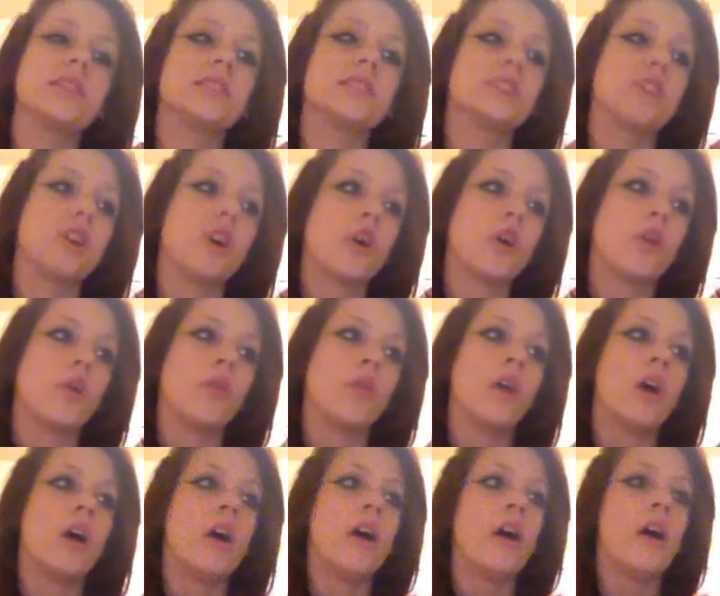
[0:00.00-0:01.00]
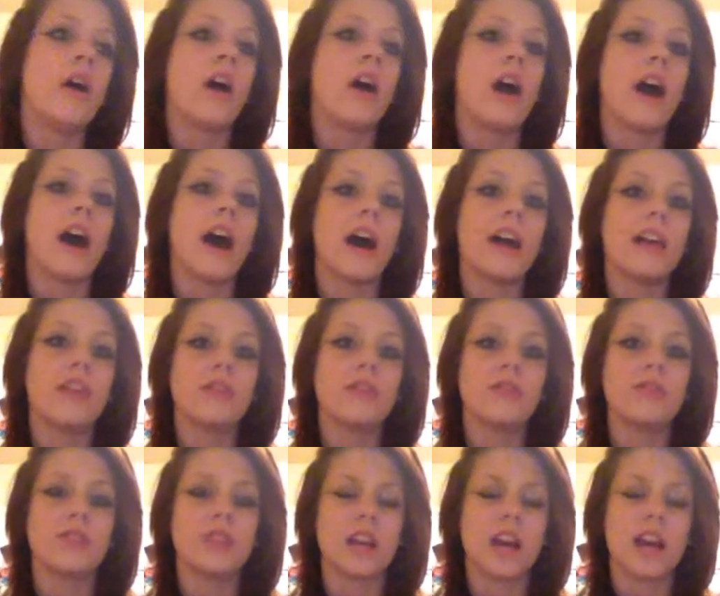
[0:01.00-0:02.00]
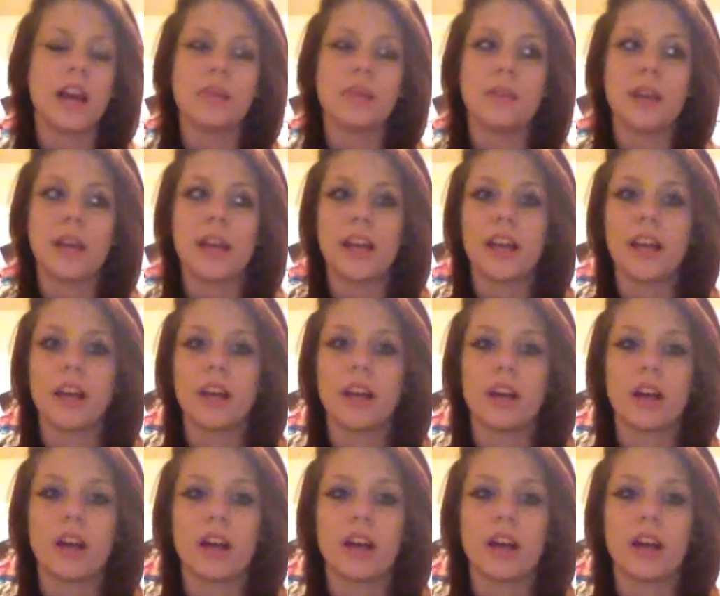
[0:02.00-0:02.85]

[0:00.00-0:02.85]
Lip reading: So I've dyed my hair.